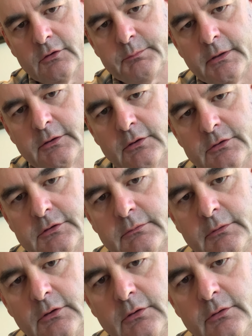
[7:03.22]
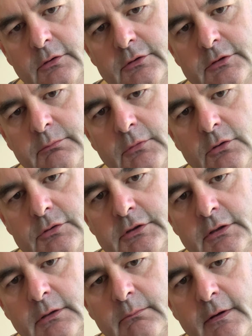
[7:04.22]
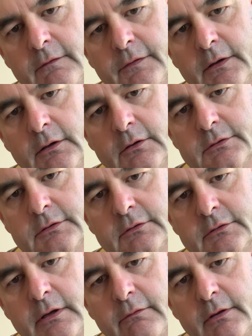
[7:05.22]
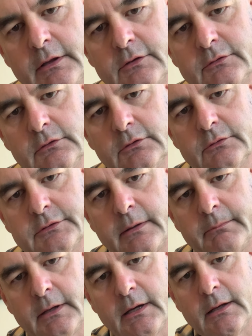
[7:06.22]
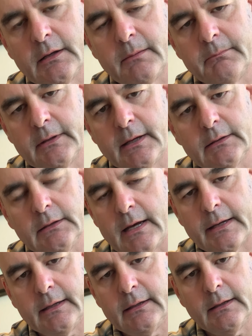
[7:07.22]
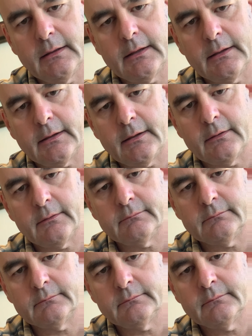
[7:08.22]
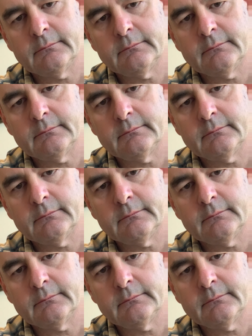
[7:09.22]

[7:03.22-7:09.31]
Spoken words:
But there's motion in my fingers. Everything's loose. I'm not locking anything down.